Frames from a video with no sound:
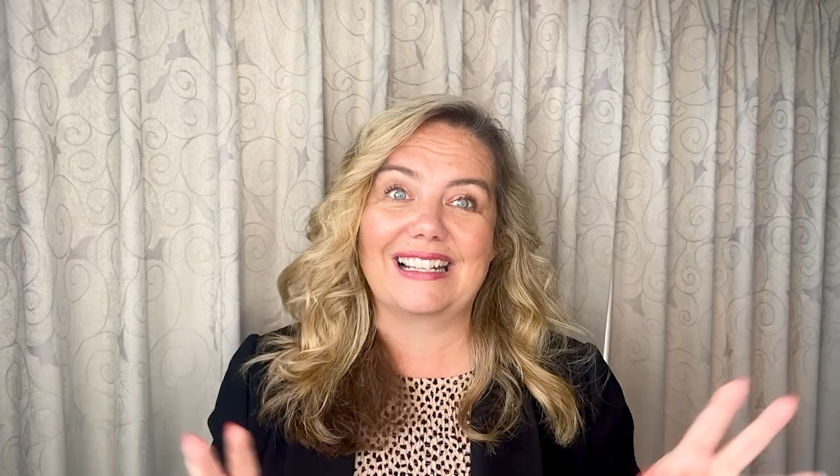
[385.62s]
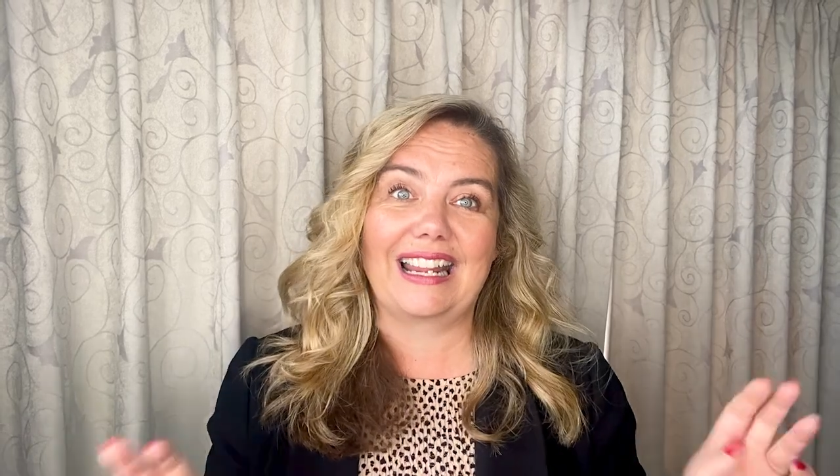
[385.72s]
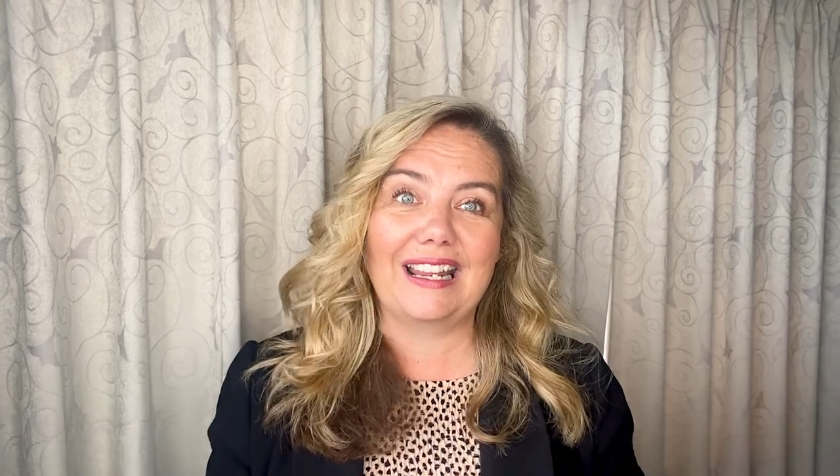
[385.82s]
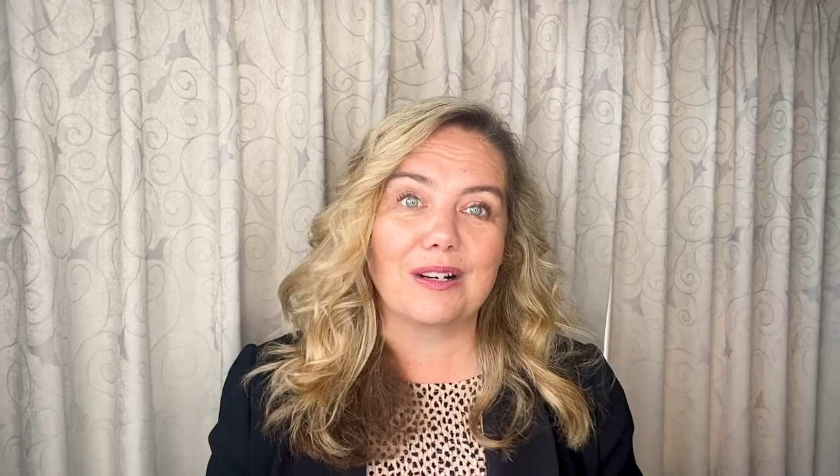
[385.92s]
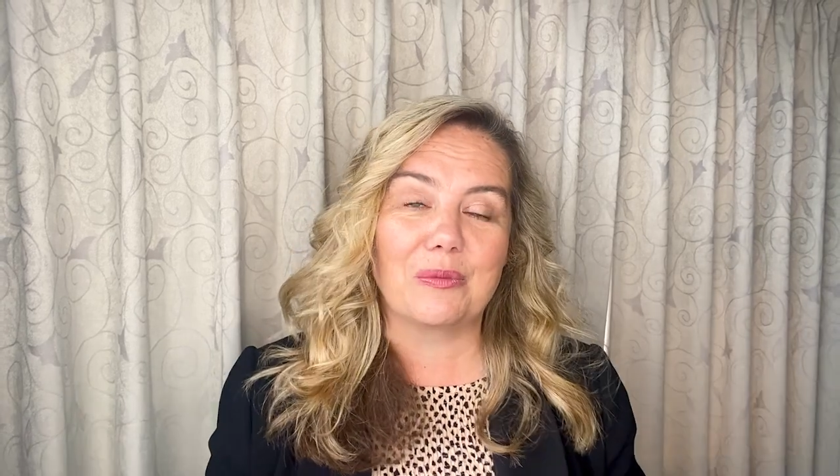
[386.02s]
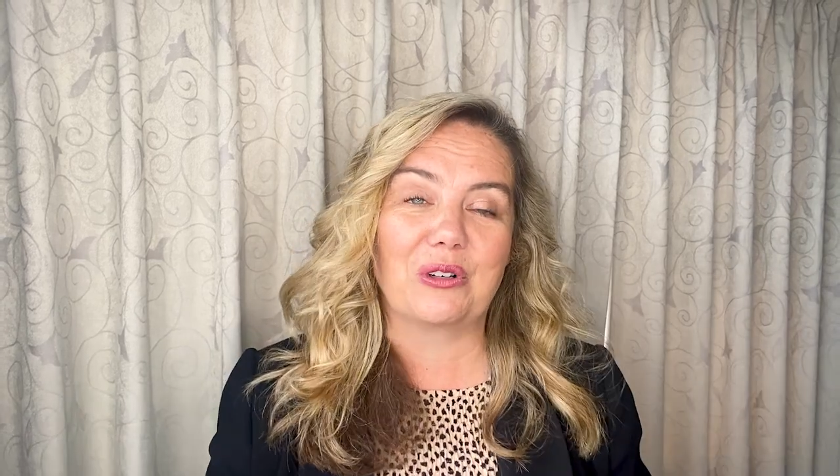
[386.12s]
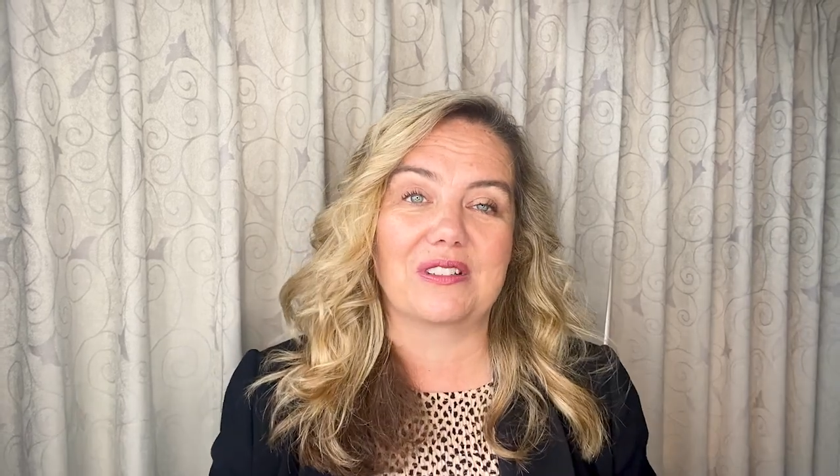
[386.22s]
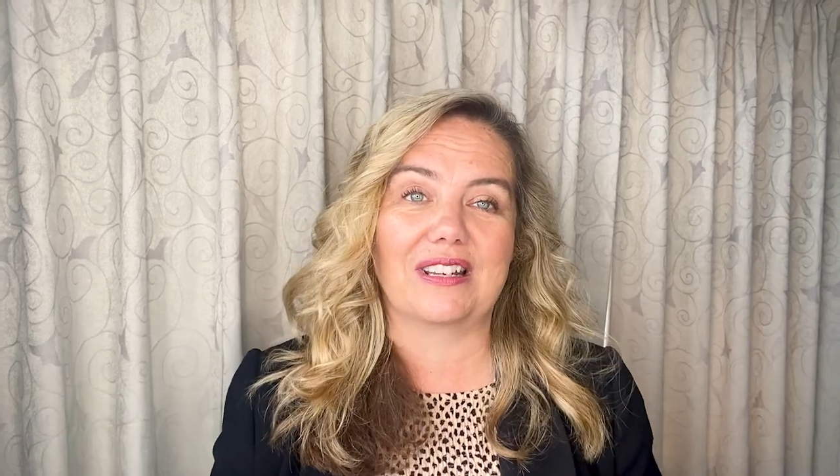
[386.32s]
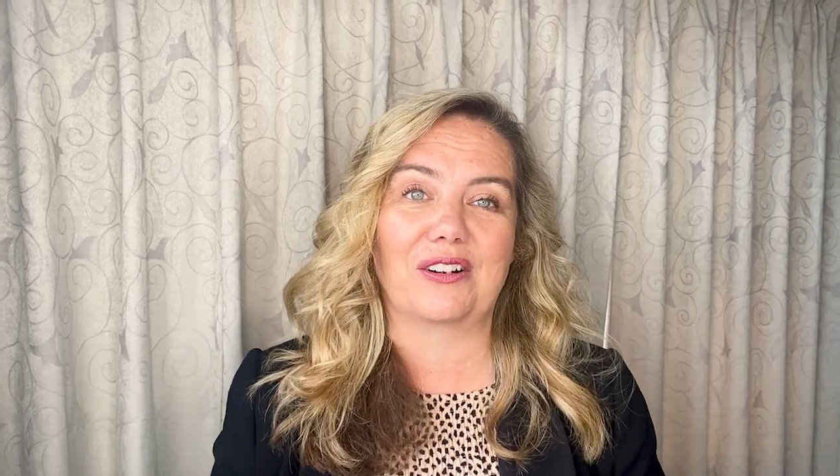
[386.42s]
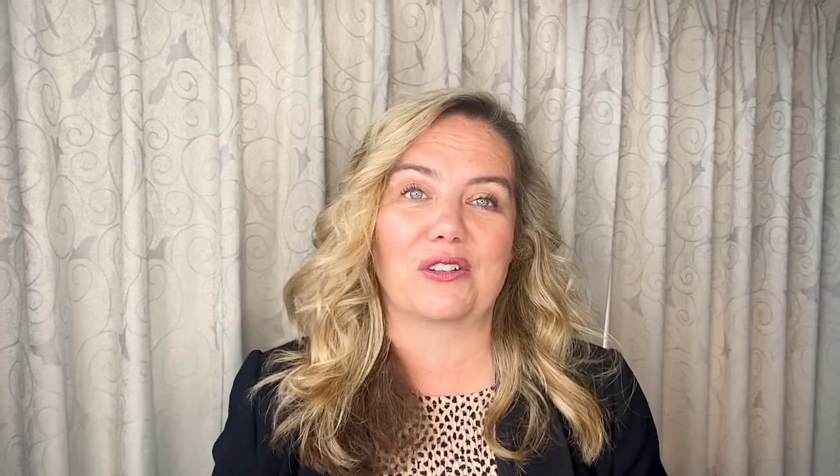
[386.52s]
and
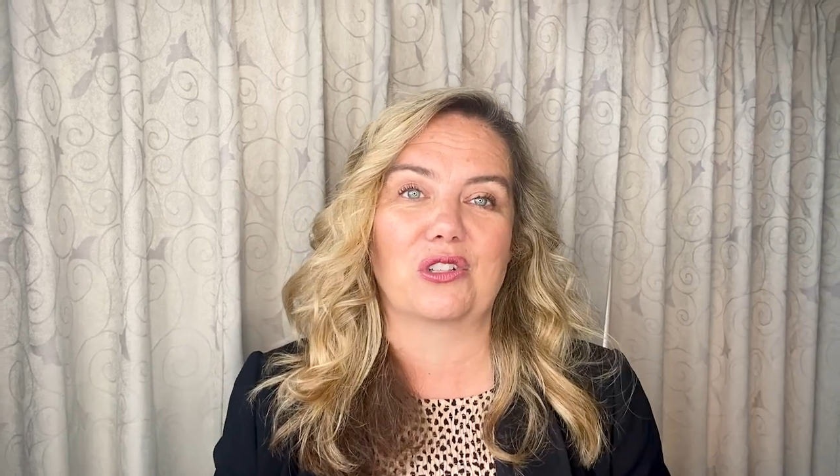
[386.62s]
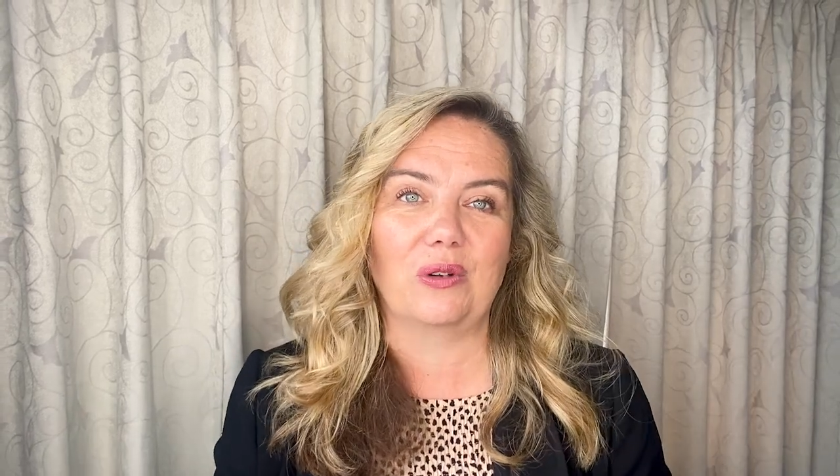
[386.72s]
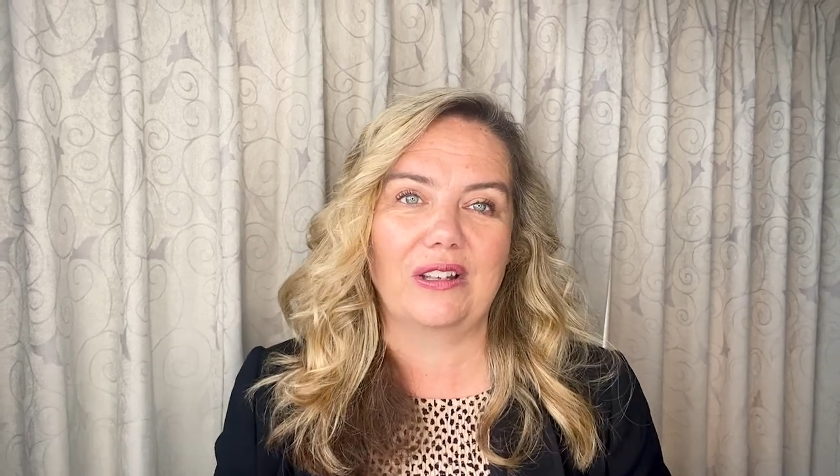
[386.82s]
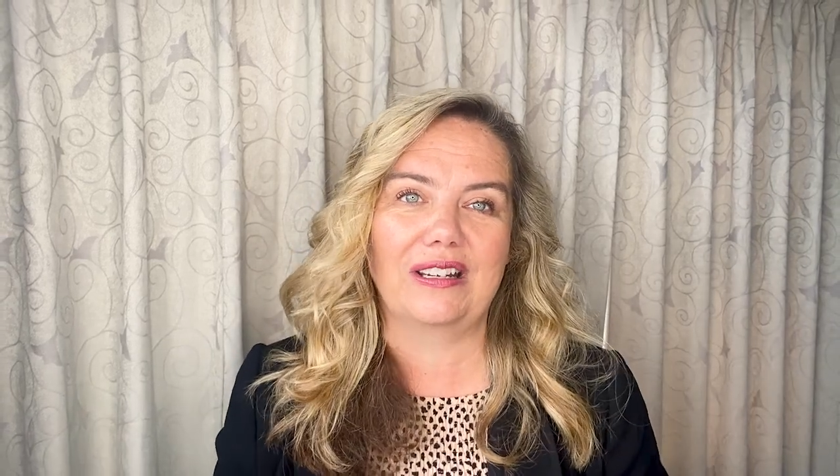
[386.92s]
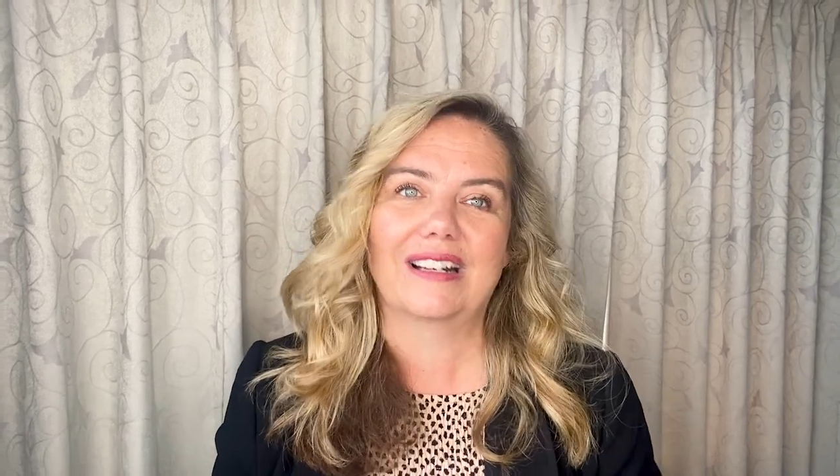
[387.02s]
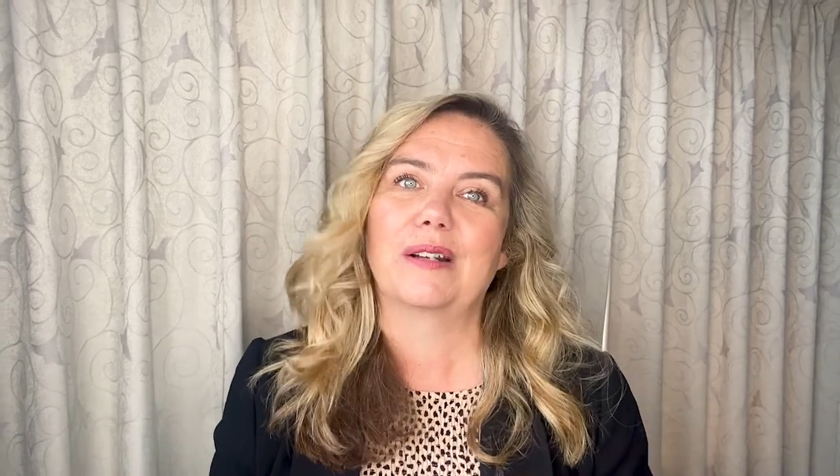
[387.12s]
animals in Australia